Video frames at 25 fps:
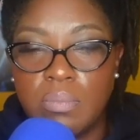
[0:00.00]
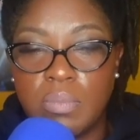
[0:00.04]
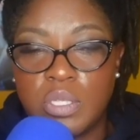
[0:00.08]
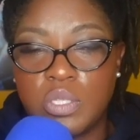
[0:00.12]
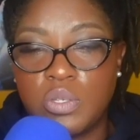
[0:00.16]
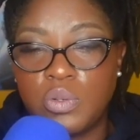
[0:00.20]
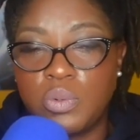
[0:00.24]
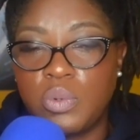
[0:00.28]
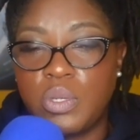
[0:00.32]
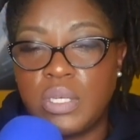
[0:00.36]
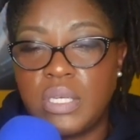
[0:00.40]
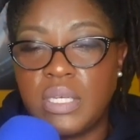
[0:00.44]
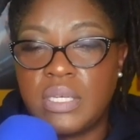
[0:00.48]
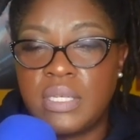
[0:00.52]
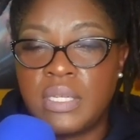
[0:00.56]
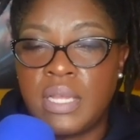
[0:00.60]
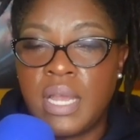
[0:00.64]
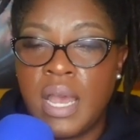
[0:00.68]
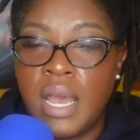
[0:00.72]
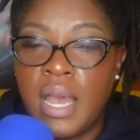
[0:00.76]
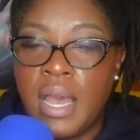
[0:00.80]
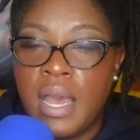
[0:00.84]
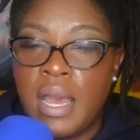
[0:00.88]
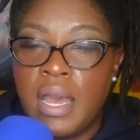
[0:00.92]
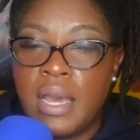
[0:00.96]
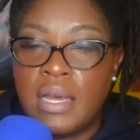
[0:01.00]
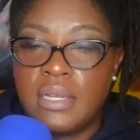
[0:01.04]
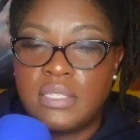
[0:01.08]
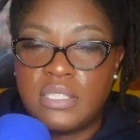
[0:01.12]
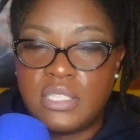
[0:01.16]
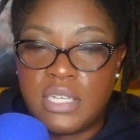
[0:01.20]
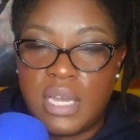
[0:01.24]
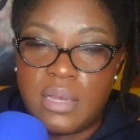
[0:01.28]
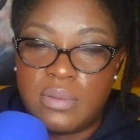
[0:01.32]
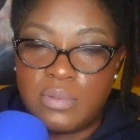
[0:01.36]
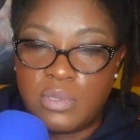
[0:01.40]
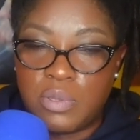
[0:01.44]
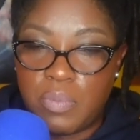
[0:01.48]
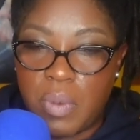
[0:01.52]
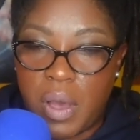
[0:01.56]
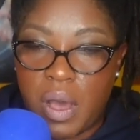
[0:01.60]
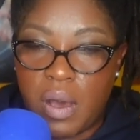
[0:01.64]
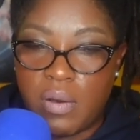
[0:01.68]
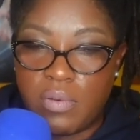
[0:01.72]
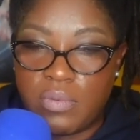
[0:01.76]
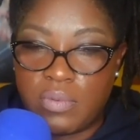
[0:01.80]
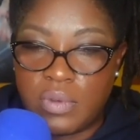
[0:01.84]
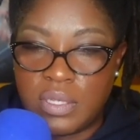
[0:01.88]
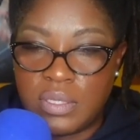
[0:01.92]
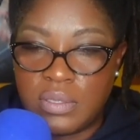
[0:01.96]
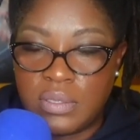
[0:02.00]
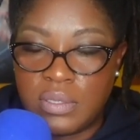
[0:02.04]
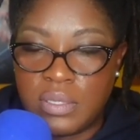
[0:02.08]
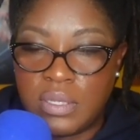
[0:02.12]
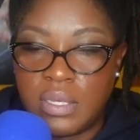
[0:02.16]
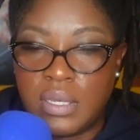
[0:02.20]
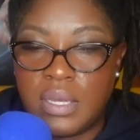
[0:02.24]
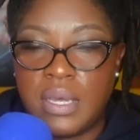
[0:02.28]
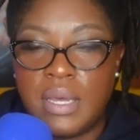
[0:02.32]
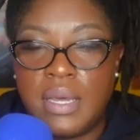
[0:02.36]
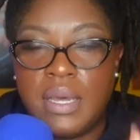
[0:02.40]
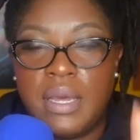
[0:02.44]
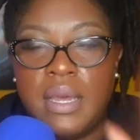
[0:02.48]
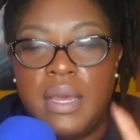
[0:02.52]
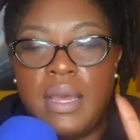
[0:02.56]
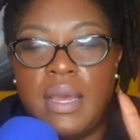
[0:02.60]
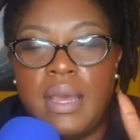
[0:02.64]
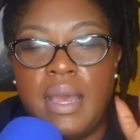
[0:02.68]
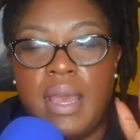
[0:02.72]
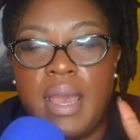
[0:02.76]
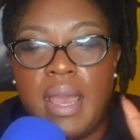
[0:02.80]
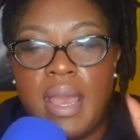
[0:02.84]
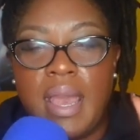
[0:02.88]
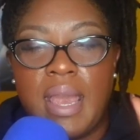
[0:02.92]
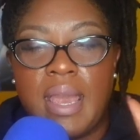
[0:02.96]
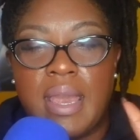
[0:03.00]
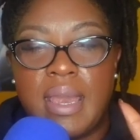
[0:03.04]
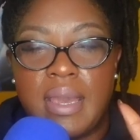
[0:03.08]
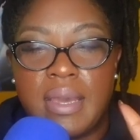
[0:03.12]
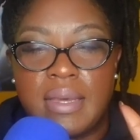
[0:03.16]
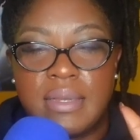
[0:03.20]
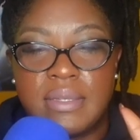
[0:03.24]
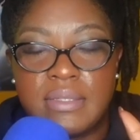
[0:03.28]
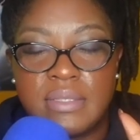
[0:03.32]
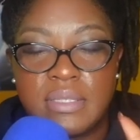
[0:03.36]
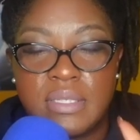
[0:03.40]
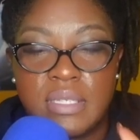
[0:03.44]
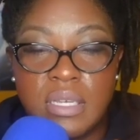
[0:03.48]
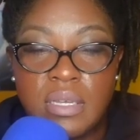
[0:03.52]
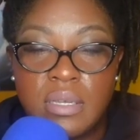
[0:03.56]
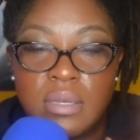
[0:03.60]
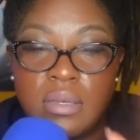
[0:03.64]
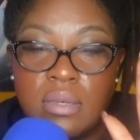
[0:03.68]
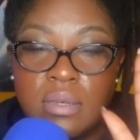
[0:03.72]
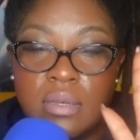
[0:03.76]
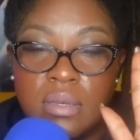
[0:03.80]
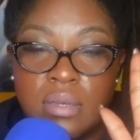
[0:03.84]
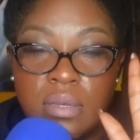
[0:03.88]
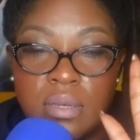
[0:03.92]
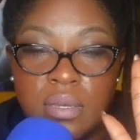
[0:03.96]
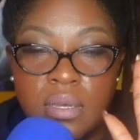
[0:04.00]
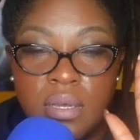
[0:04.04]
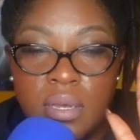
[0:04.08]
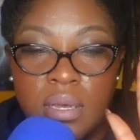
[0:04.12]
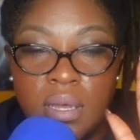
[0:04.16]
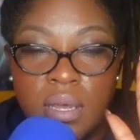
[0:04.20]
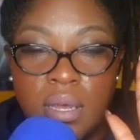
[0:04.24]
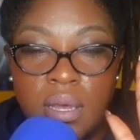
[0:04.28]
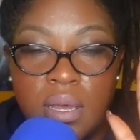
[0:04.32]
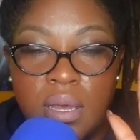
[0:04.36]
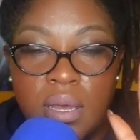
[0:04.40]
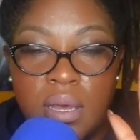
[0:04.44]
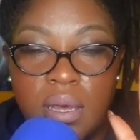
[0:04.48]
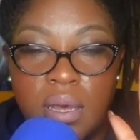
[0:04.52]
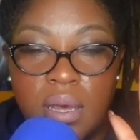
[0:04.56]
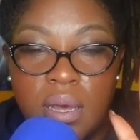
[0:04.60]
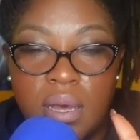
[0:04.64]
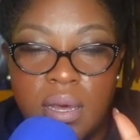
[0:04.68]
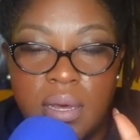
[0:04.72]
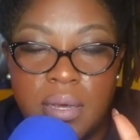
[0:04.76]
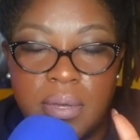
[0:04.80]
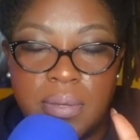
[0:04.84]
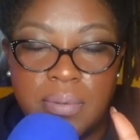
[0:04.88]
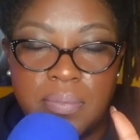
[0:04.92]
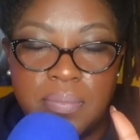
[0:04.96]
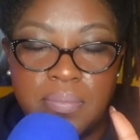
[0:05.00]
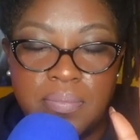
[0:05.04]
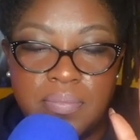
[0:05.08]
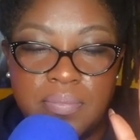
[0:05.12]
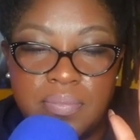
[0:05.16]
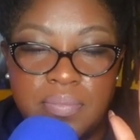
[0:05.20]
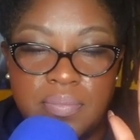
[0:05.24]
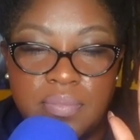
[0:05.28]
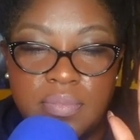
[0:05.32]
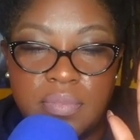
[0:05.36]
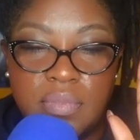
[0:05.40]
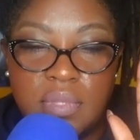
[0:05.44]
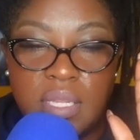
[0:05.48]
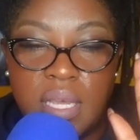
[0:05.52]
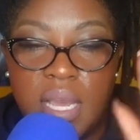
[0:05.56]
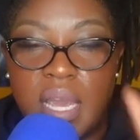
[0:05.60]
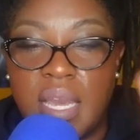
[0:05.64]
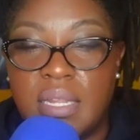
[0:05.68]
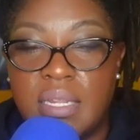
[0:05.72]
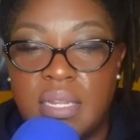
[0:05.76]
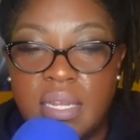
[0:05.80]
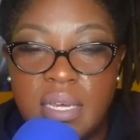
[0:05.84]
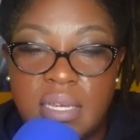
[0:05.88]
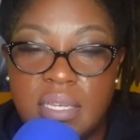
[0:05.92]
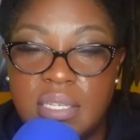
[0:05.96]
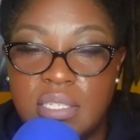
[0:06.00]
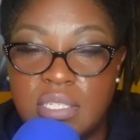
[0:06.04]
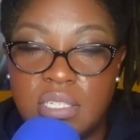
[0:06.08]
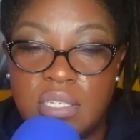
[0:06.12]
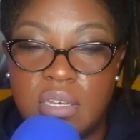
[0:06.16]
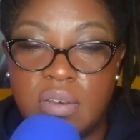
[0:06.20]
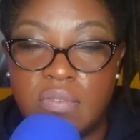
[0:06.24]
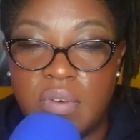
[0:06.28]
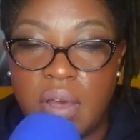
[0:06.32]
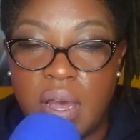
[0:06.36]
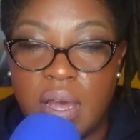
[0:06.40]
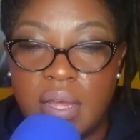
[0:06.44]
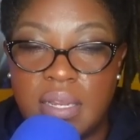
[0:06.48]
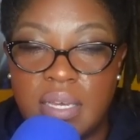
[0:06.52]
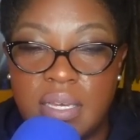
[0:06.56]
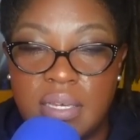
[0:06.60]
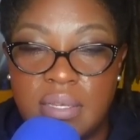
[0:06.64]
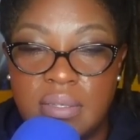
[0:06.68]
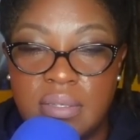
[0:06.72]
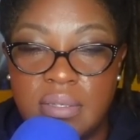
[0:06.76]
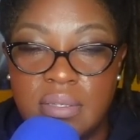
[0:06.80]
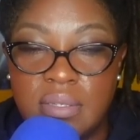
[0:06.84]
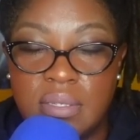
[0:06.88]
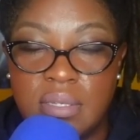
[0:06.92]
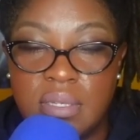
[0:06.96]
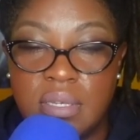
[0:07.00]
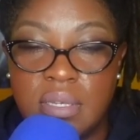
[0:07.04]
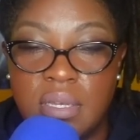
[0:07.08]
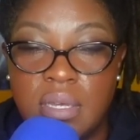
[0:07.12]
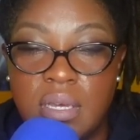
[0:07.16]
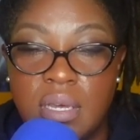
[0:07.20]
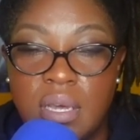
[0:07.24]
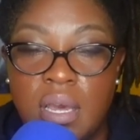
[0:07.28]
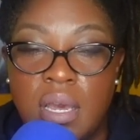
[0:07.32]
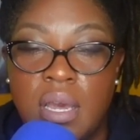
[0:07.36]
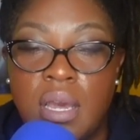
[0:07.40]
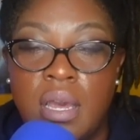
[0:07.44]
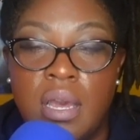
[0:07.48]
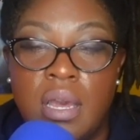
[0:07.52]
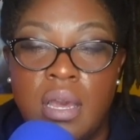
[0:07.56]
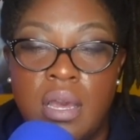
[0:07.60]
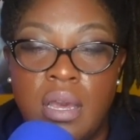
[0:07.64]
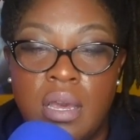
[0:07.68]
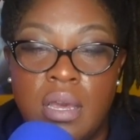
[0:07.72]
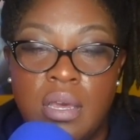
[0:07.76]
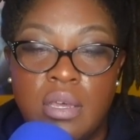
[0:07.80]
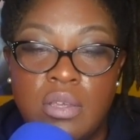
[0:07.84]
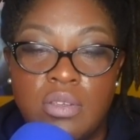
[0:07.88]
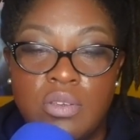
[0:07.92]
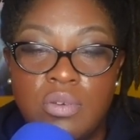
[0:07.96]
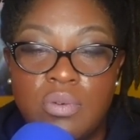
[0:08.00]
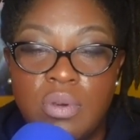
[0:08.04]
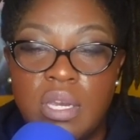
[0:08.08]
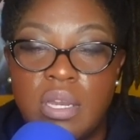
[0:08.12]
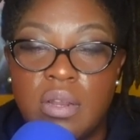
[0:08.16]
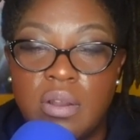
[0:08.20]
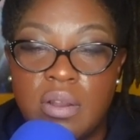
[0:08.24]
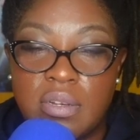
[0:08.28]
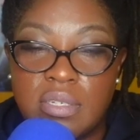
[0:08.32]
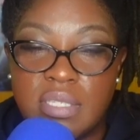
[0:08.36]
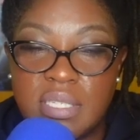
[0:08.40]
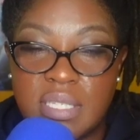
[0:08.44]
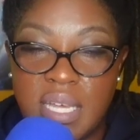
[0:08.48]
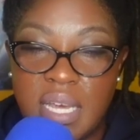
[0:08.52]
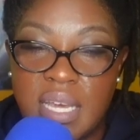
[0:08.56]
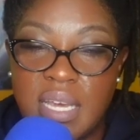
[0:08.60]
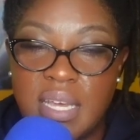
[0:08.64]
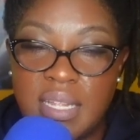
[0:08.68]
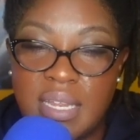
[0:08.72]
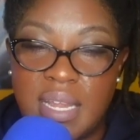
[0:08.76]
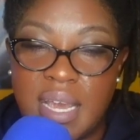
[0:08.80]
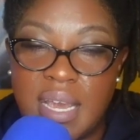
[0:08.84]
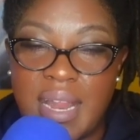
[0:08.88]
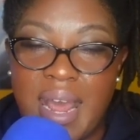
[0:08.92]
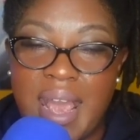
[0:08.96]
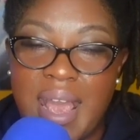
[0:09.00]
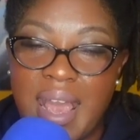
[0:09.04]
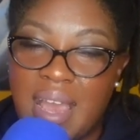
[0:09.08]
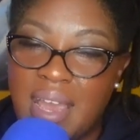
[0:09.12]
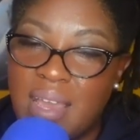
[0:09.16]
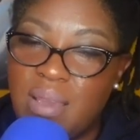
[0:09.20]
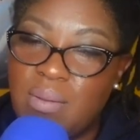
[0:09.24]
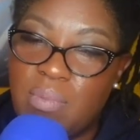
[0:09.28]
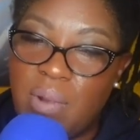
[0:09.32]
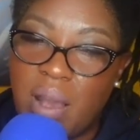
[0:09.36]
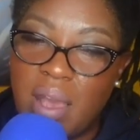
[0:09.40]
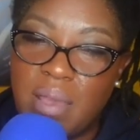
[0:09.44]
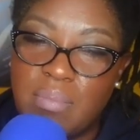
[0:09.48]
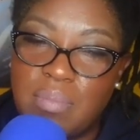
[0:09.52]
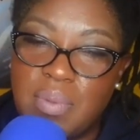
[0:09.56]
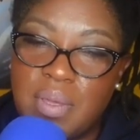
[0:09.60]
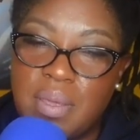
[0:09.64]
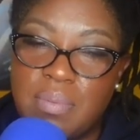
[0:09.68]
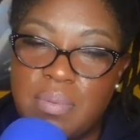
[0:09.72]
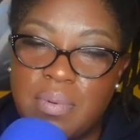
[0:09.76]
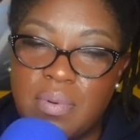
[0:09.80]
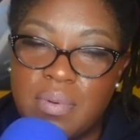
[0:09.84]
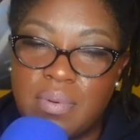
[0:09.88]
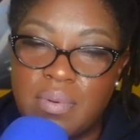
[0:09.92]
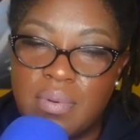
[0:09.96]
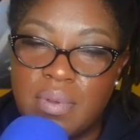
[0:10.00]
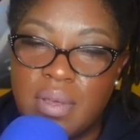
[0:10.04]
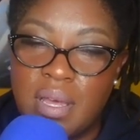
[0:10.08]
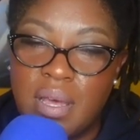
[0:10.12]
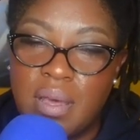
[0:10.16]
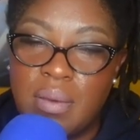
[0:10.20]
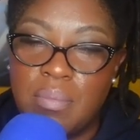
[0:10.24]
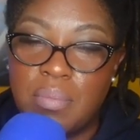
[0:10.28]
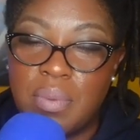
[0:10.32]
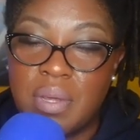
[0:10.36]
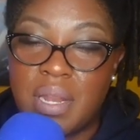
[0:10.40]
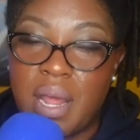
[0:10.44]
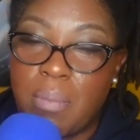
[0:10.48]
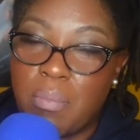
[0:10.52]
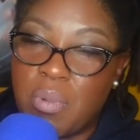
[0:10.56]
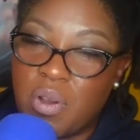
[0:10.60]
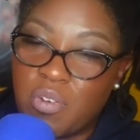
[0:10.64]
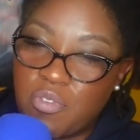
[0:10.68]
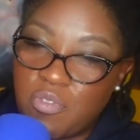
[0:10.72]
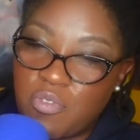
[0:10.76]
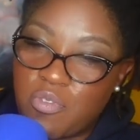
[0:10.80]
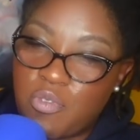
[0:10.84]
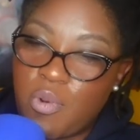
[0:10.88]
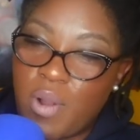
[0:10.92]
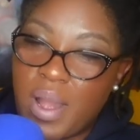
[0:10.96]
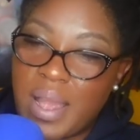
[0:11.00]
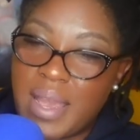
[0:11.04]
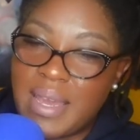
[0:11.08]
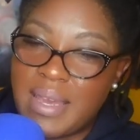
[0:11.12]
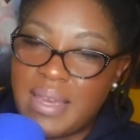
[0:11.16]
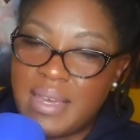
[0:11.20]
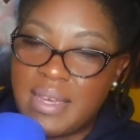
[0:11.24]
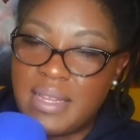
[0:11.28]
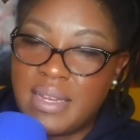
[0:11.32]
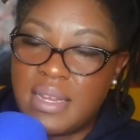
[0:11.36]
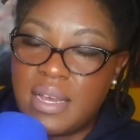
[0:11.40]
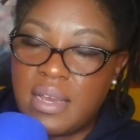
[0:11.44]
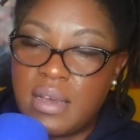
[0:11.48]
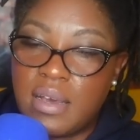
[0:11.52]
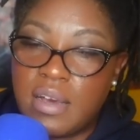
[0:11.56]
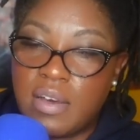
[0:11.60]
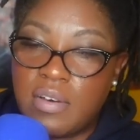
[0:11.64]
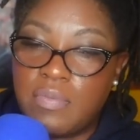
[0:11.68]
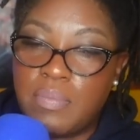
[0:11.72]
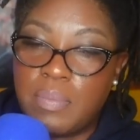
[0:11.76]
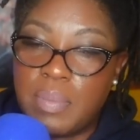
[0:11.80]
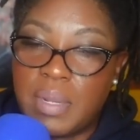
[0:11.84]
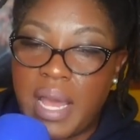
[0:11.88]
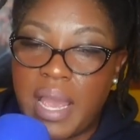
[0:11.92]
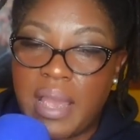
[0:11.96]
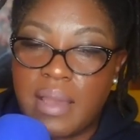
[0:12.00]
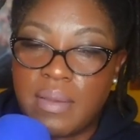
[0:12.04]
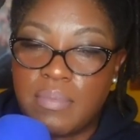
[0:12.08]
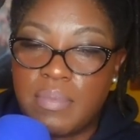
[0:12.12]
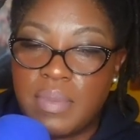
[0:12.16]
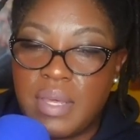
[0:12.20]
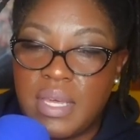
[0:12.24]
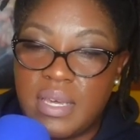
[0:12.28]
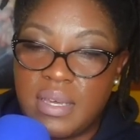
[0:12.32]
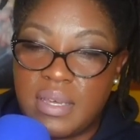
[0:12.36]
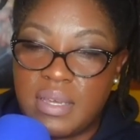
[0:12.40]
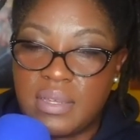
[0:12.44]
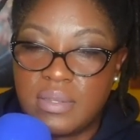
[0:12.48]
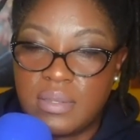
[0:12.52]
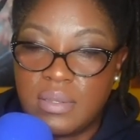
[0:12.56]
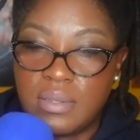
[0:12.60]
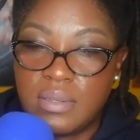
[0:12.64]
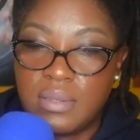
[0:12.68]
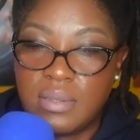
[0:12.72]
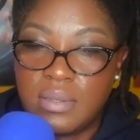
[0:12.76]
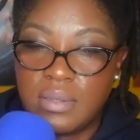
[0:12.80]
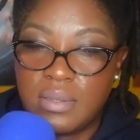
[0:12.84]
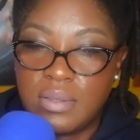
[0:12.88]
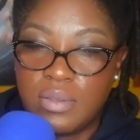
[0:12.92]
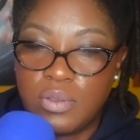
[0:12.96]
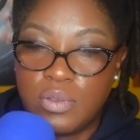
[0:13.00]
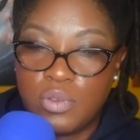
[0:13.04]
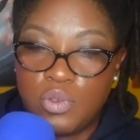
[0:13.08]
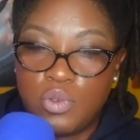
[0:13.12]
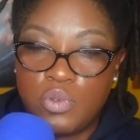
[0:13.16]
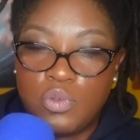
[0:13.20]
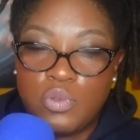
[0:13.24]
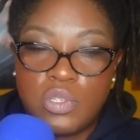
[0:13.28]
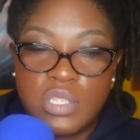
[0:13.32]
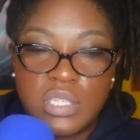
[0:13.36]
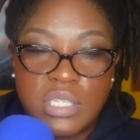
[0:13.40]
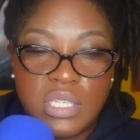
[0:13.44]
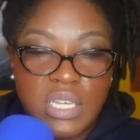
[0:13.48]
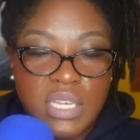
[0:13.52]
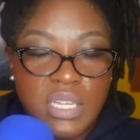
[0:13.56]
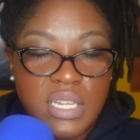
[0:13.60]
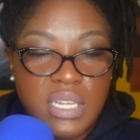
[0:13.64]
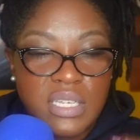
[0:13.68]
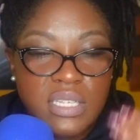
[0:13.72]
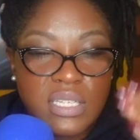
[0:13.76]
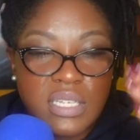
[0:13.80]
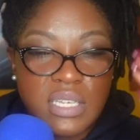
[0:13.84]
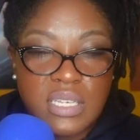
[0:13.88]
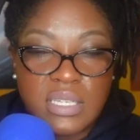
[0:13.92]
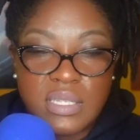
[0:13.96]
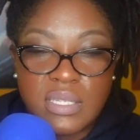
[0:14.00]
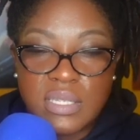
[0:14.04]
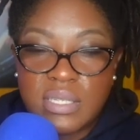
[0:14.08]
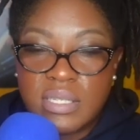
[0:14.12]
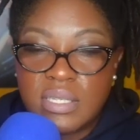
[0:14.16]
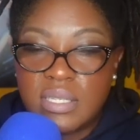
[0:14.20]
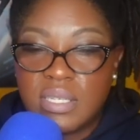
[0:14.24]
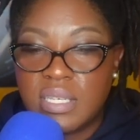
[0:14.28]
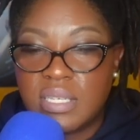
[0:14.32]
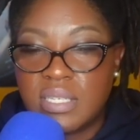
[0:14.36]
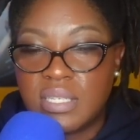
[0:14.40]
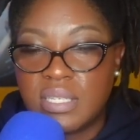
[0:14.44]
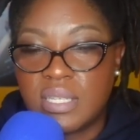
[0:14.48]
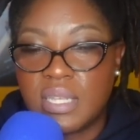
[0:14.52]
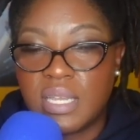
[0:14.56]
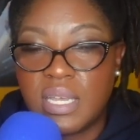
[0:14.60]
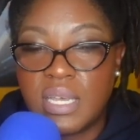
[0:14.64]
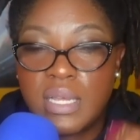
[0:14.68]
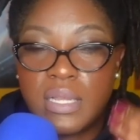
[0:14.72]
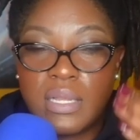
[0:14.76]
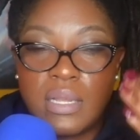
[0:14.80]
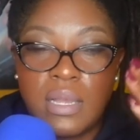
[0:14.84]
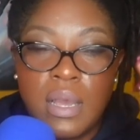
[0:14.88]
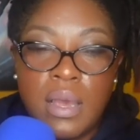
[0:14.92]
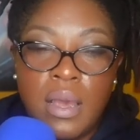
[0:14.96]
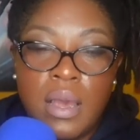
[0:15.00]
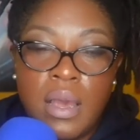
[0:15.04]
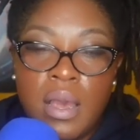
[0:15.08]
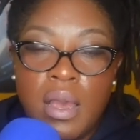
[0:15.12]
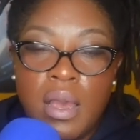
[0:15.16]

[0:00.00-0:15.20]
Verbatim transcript: between James Baldwin and um and Nikki Giovanni, you hear her saying that I hate white people, but I'm afraid of black men. You see this consistent,